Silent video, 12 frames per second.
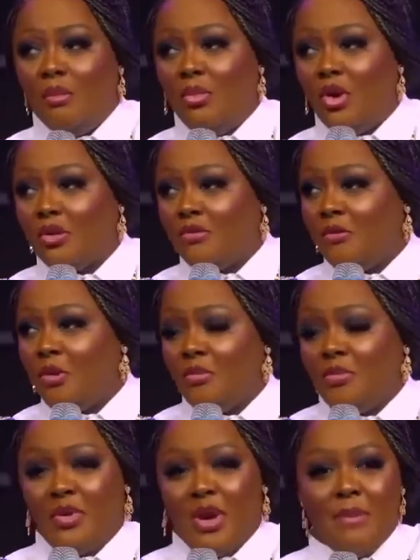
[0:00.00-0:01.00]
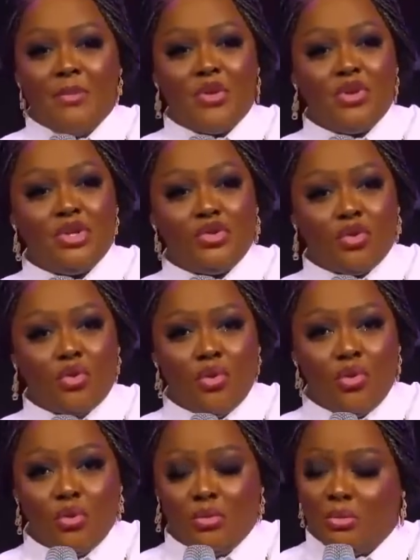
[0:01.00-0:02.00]
But from primary
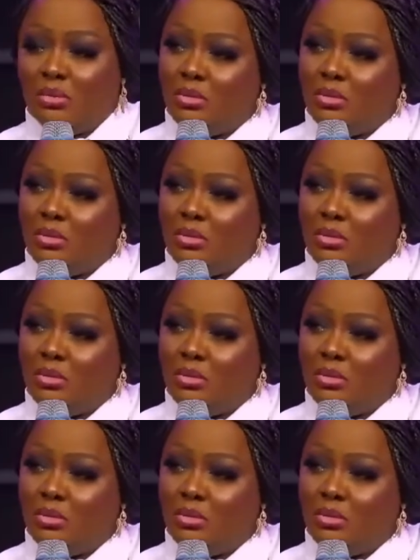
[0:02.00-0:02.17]
school,